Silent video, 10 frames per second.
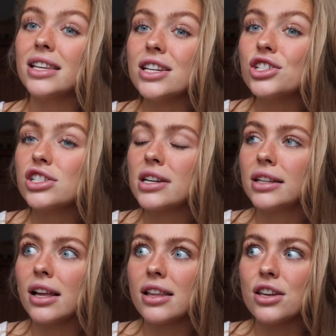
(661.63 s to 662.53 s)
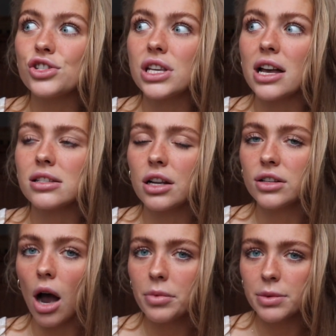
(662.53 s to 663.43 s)
leash, and the leash says,
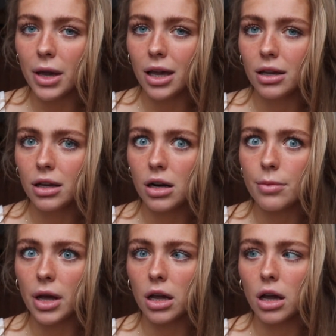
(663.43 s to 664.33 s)
adopt me. And I'm like,